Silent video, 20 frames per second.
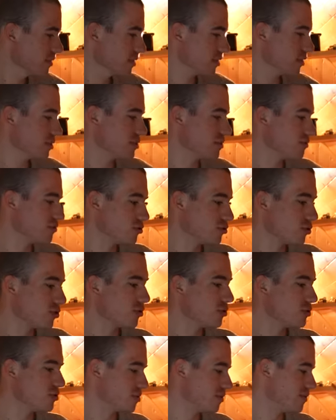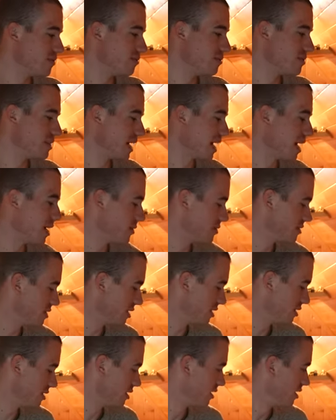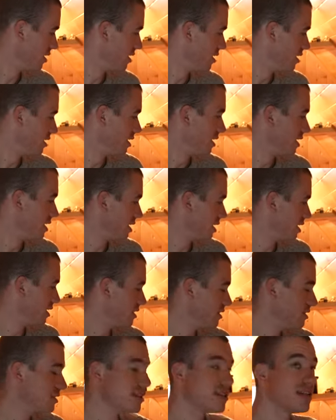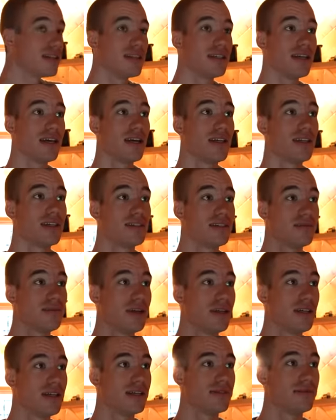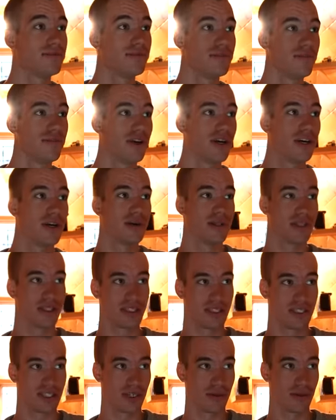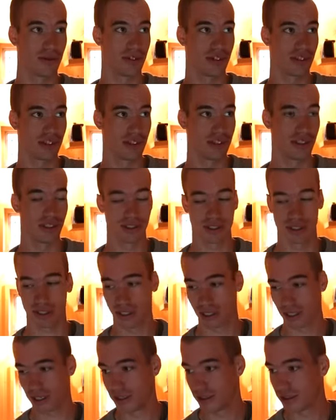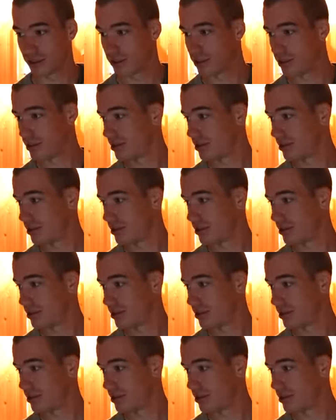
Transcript: Got some drawers with some towels in, and yeah, that's about it. Fire extinguisher just in case.